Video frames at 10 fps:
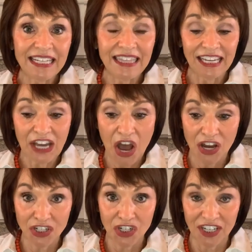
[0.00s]
the
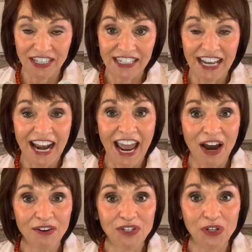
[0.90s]
conscience and how
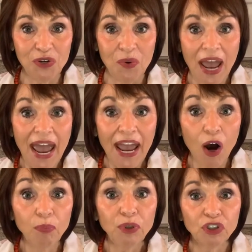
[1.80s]
to
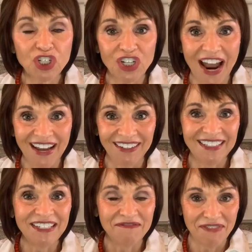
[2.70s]
help your child
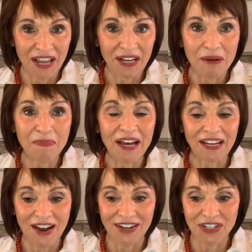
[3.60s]
develop a
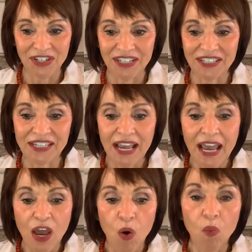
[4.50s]
conscience.
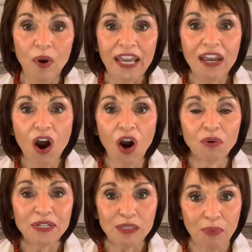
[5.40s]
We are
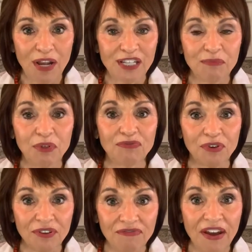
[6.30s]
responsible for the
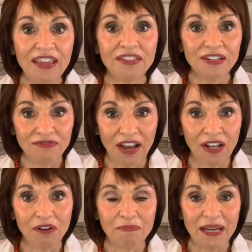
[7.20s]
faith
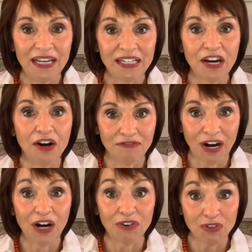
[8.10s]
development of
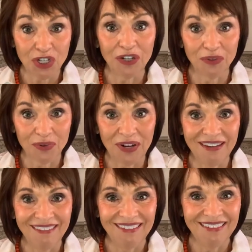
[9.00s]
our children.
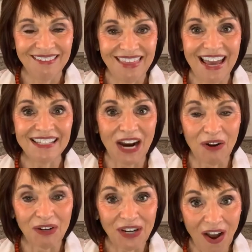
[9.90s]
That's our
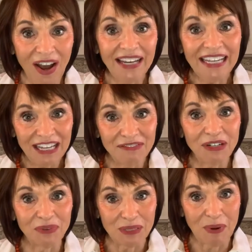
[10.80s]
God-given
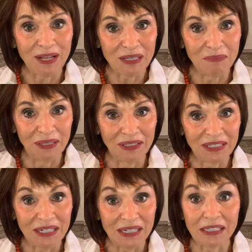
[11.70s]
responsibility.
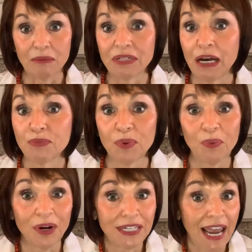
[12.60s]
Sometimes we want
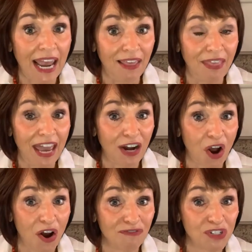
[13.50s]
to hand that
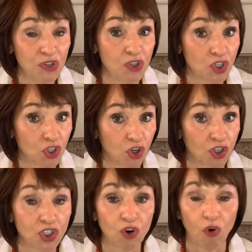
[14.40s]
off to the church,
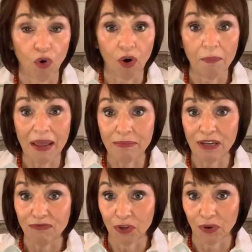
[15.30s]
or maybe if
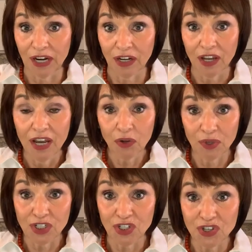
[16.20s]
you're in a
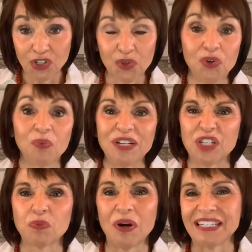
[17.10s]
Christian school, we just
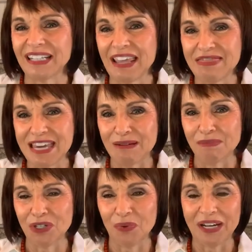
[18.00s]
want to let them
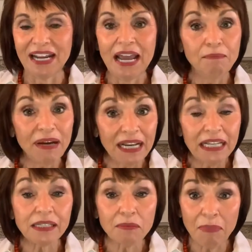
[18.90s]
do it. But it's
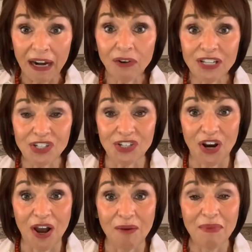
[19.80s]
the parents' job